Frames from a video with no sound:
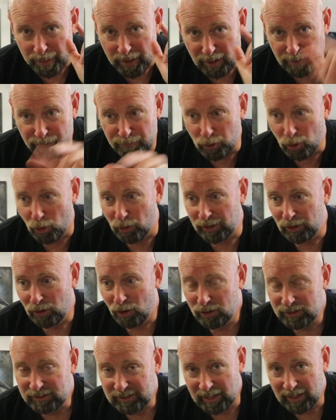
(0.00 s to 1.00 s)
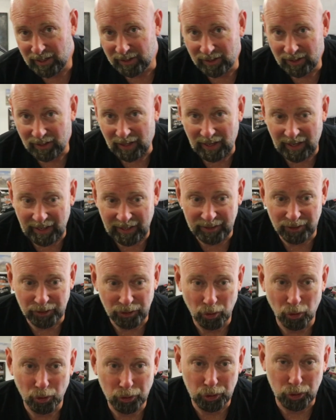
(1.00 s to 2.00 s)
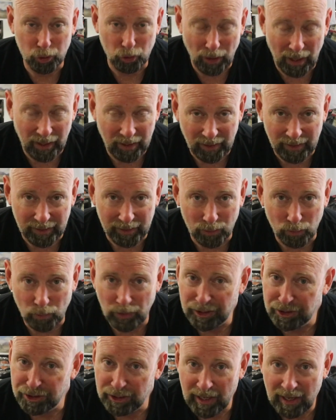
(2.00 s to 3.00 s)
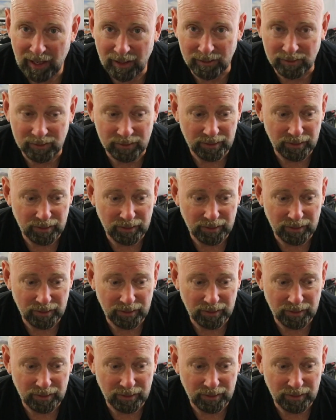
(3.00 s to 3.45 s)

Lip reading: If you're in lockdown and you're struggling, reach out.